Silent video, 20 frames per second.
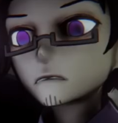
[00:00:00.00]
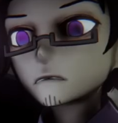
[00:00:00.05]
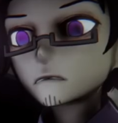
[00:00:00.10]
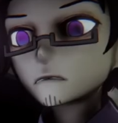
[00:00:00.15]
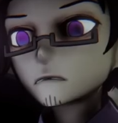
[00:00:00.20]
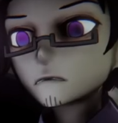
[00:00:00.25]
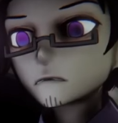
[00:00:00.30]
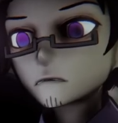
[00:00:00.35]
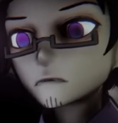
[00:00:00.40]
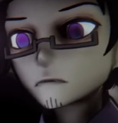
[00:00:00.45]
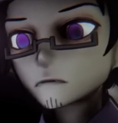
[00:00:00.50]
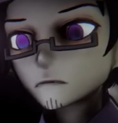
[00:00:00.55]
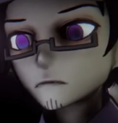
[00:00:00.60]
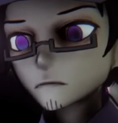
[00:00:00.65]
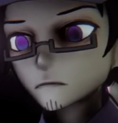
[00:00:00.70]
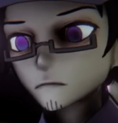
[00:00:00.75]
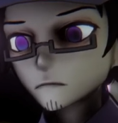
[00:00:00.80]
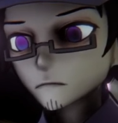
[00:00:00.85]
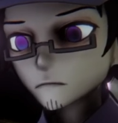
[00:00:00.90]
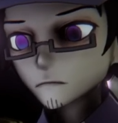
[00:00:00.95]

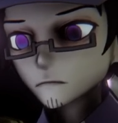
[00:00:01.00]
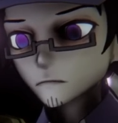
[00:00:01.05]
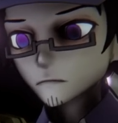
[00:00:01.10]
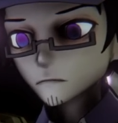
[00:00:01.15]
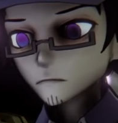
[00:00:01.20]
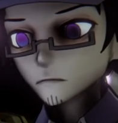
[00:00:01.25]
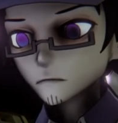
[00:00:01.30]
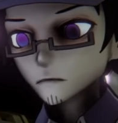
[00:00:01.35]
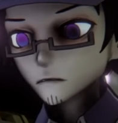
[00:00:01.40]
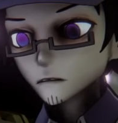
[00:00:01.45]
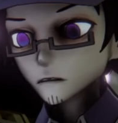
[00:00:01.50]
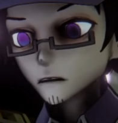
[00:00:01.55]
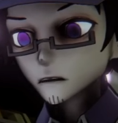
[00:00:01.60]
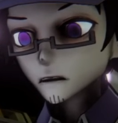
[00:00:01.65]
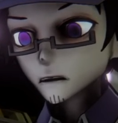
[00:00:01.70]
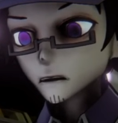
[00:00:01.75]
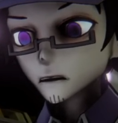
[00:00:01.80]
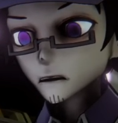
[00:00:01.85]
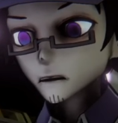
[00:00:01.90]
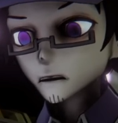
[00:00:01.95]

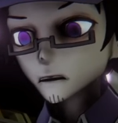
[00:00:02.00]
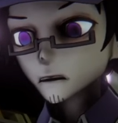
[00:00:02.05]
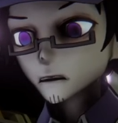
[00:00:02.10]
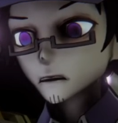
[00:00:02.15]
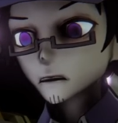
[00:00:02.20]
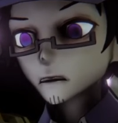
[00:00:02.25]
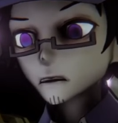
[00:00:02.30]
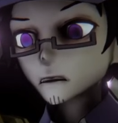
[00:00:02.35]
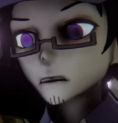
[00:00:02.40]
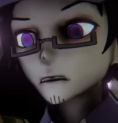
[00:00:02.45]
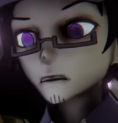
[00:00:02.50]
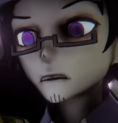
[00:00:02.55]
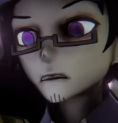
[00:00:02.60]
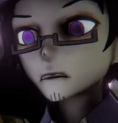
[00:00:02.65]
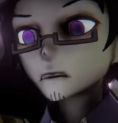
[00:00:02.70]
(silent)